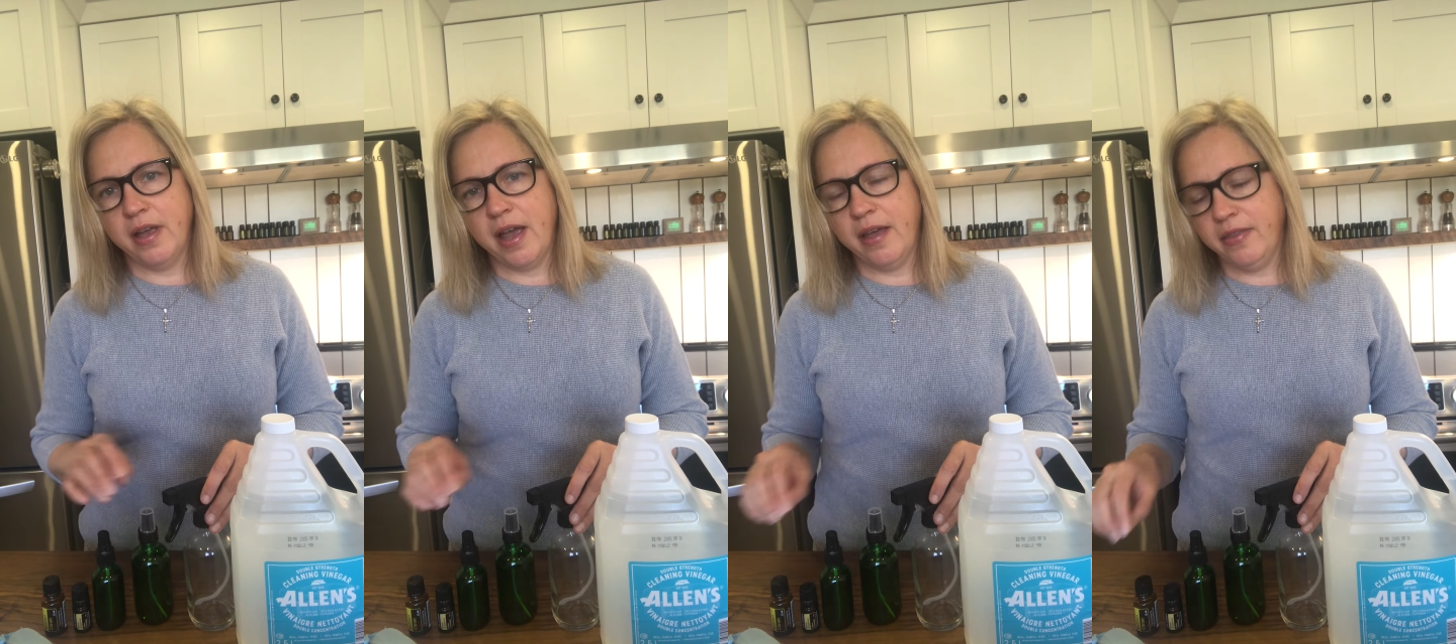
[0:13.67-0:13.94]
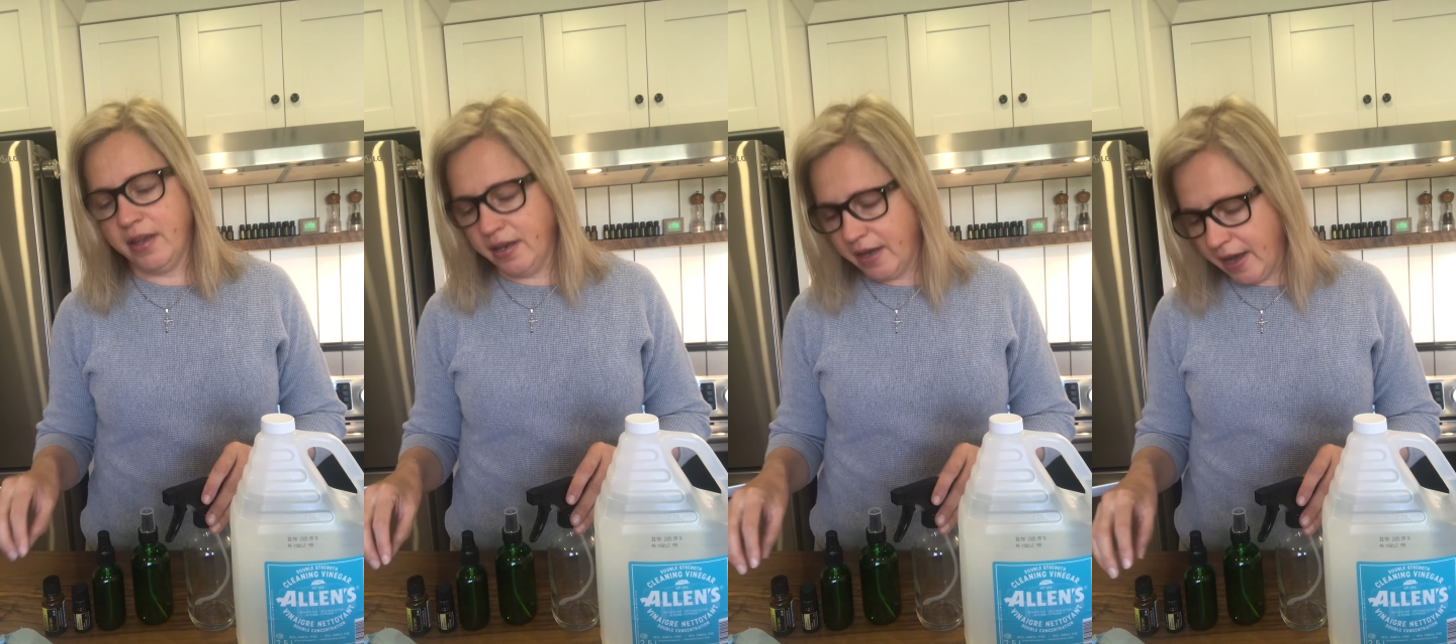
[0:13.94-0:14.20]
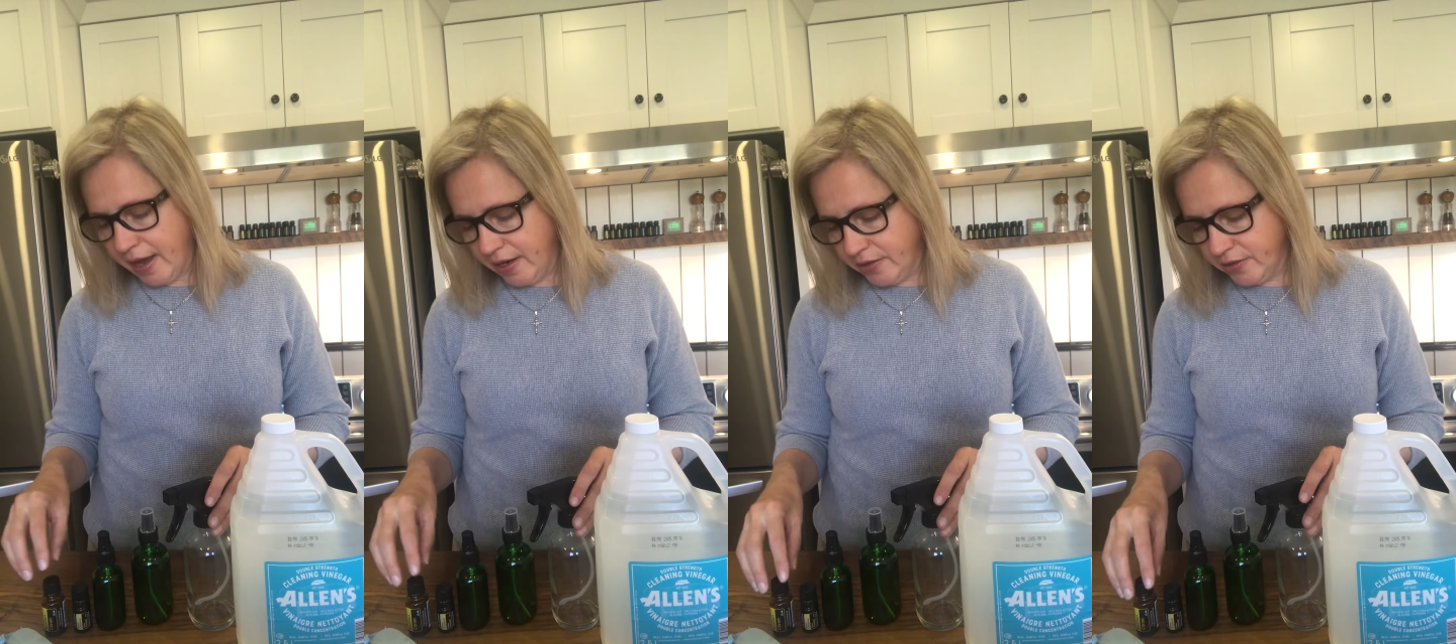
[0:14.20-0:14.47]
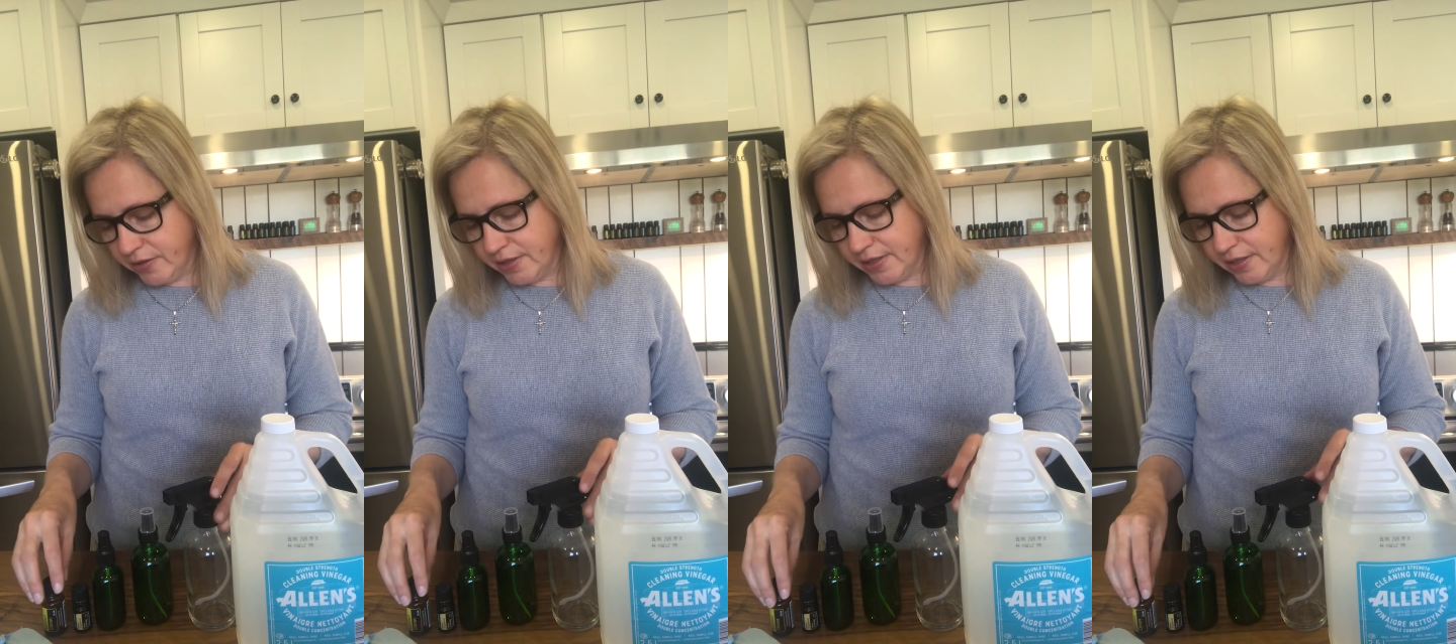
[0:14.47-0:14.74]
and then add
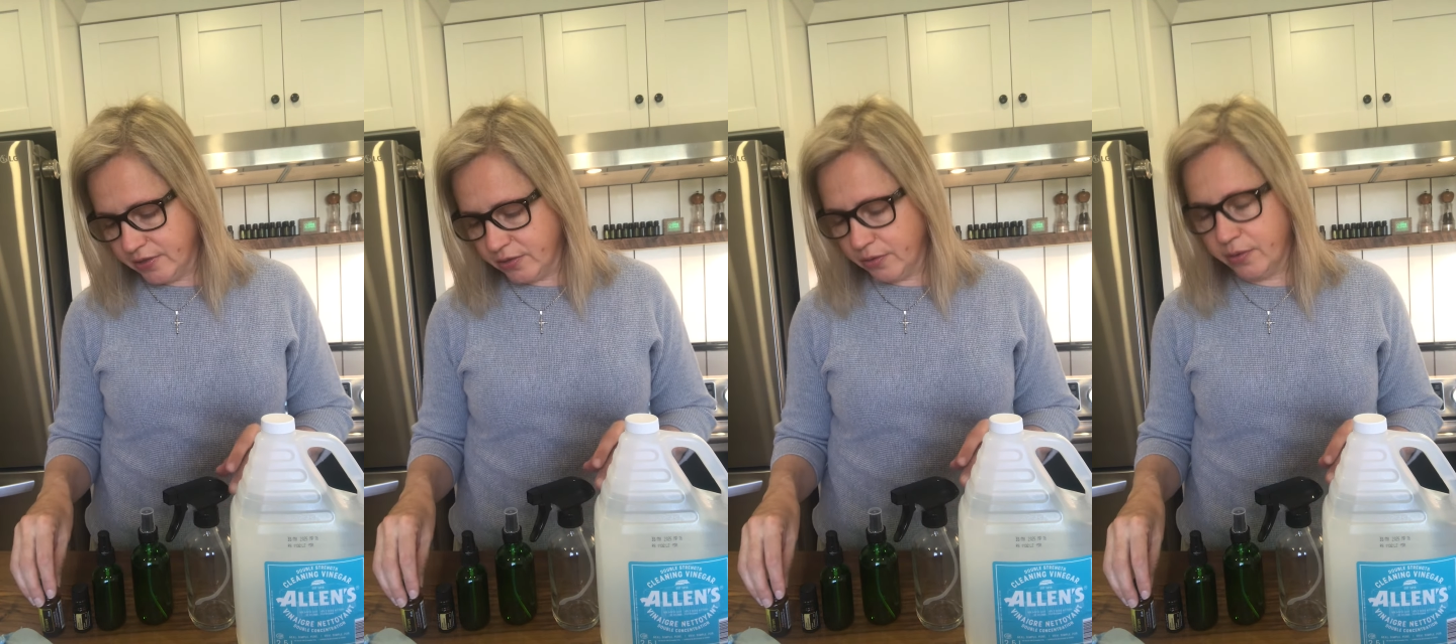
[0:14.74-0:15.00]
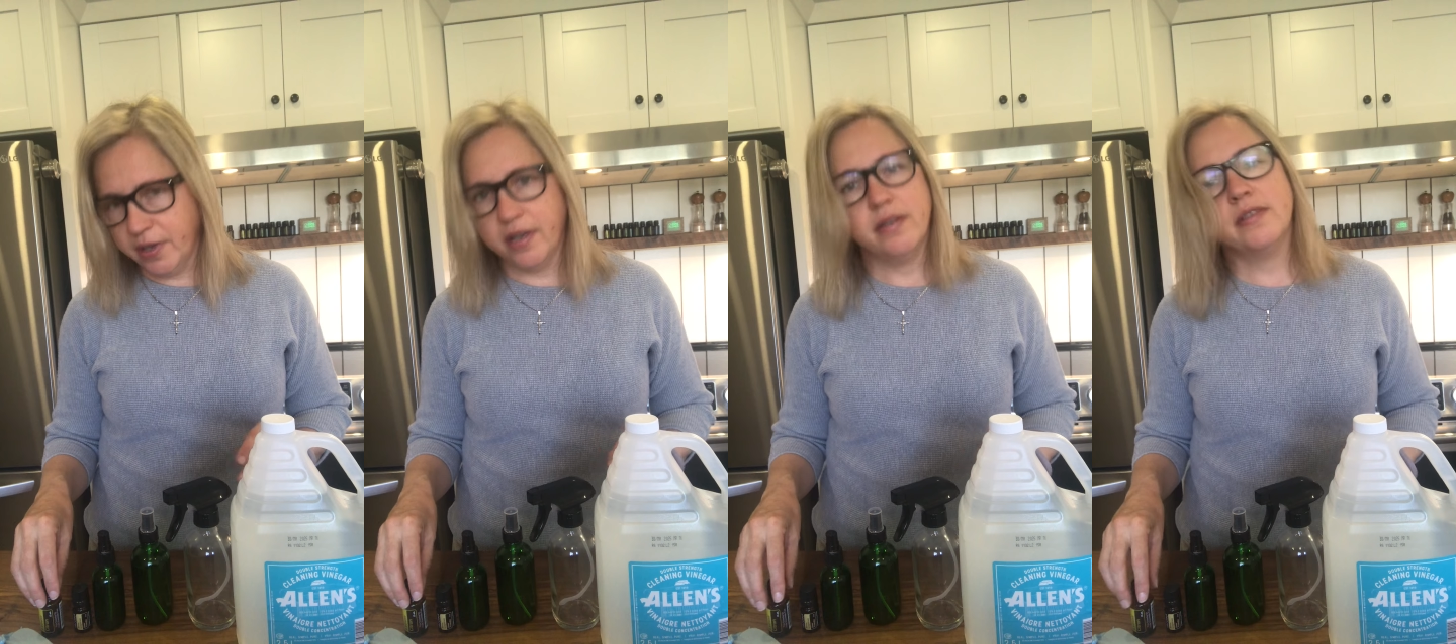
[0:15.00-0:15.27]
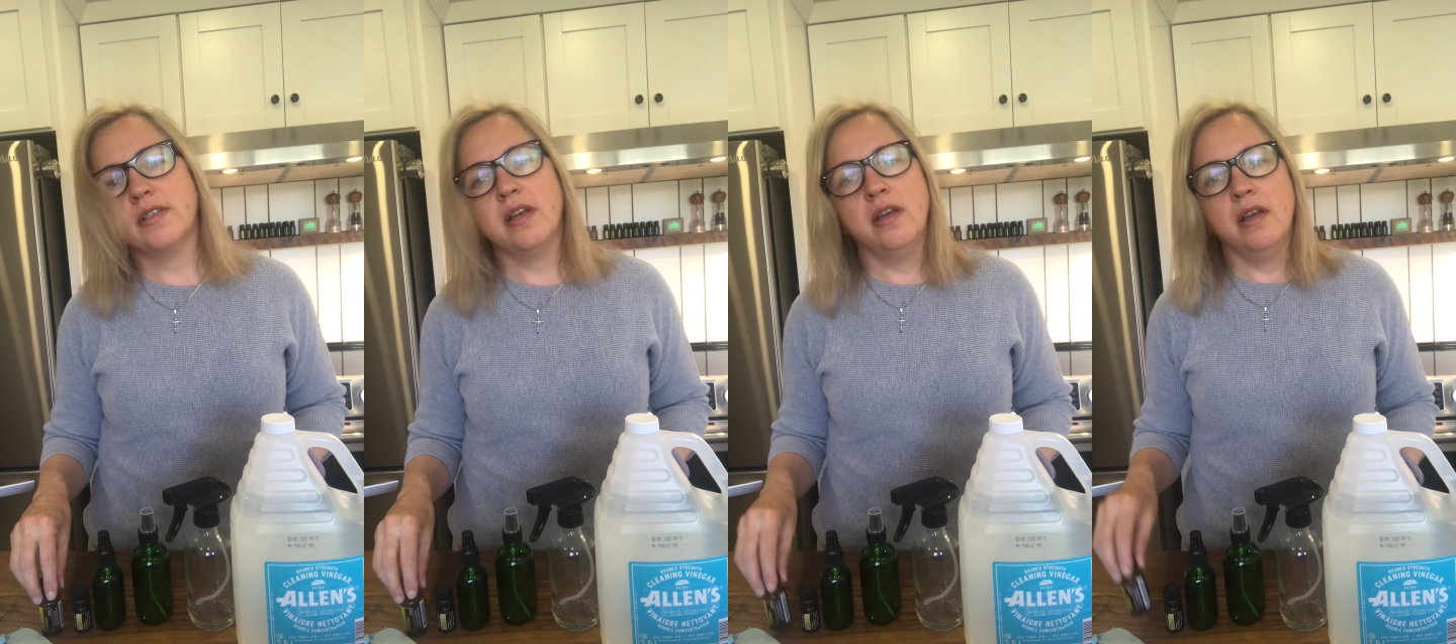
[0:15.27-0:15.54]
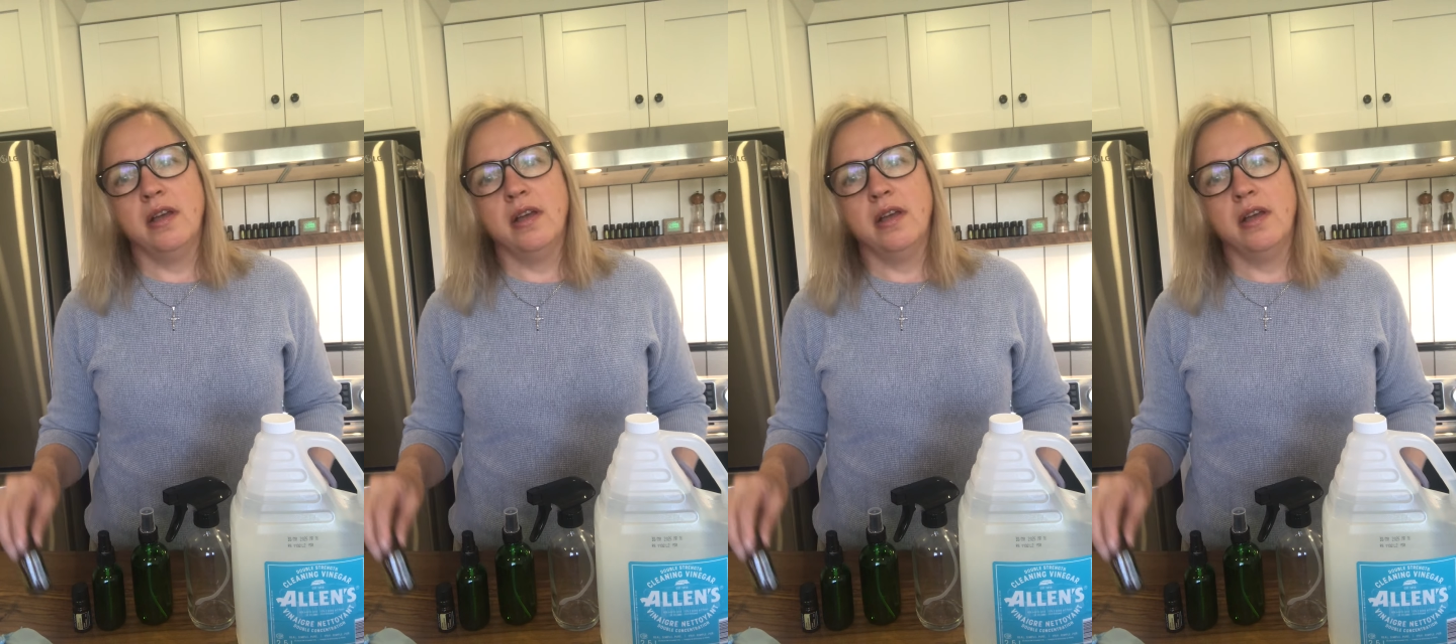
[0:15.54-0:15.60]
your essential oils.